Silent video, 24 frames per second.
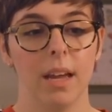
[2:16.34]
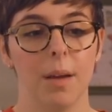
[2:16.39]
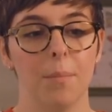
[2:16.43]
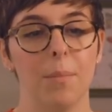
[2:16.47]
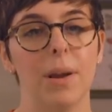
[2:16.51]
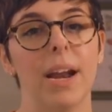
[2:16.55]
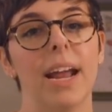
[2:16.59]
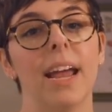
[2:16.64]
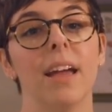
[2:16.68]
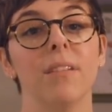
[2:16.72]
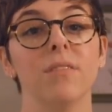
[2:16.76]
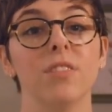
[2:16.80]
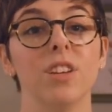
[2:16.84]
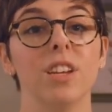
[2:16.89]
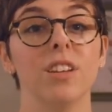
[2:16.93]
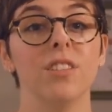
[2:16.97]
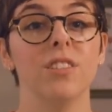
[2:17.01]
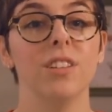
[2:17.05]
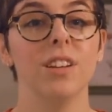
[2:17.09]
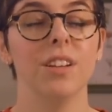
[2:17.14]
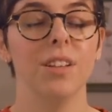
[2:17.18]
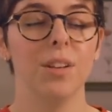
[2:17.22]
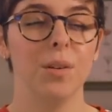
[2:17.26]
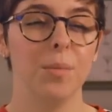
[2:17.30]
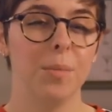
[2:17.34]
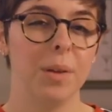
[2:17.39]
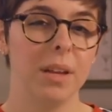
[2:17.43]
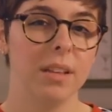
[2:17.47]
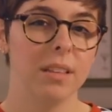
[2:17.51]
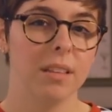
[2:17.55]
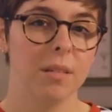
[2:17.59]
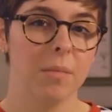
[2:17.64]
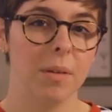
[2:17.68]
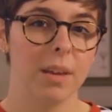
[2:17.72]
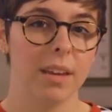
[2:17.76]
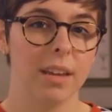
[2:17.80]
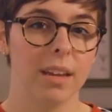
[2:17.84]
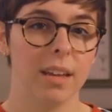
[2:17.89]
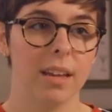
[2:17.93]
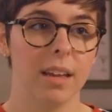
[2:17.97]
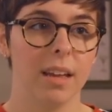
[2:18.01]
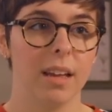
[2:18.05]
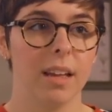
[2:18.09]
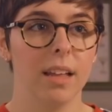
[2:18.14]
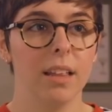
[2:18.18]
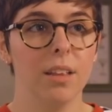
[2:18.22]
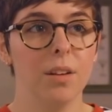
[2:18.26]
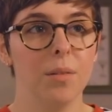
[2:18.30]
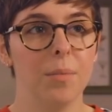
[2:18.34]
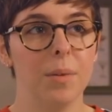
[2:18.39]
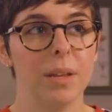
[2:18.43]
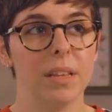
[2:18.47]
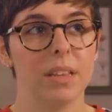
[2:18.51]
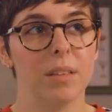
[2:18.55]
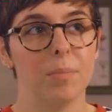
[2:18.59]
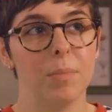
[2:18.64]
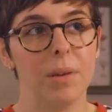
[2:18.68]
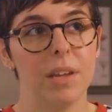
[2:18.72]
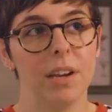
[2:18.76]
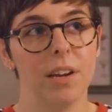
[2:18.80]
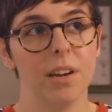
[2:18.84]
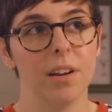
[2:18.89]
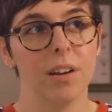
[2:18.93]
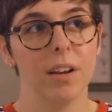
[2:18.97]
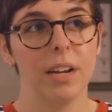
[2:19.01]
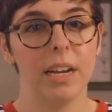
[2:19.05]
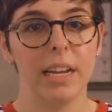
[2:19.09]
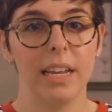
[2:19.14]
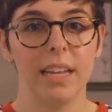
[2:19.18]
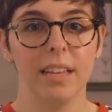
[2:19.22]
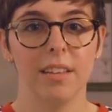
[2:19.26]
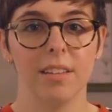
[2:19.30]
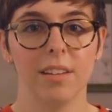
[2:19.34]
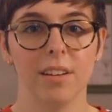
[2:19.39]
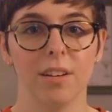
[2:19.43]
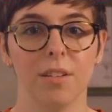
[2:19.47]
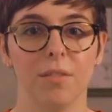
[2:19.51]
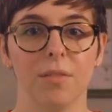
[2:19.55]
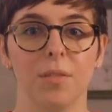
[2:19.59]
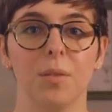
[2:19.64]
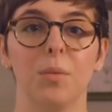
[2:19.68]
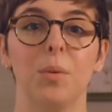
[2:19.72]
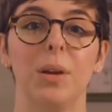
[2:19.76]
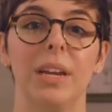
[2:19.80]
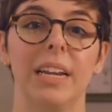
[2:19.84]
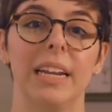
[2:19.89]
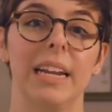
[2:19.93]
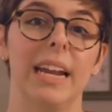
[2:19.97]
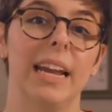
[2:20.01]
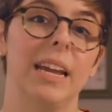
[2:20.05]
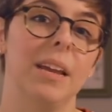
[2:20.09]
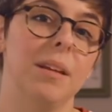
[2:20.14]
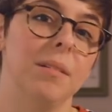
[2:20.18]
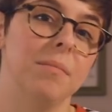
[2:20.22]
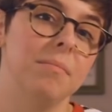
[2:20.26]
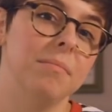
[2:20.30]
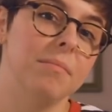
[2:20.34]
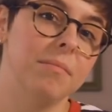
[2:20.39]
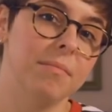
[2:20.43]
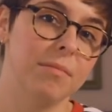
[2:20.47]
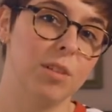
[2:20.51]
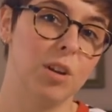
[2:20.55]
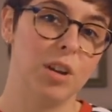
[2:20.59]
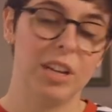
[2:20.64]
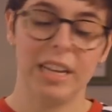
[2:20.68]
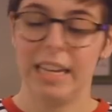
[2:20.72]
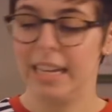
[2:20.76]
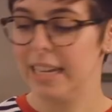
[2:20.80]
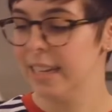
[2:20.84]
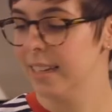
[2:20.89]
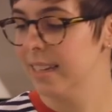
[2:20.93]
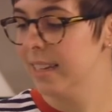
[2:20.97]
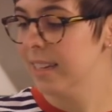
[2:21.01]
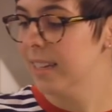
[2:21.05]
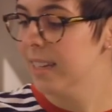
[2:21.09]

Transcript: But I have changed a little bit to make it a little bit speedier and easier for weeknight cooking.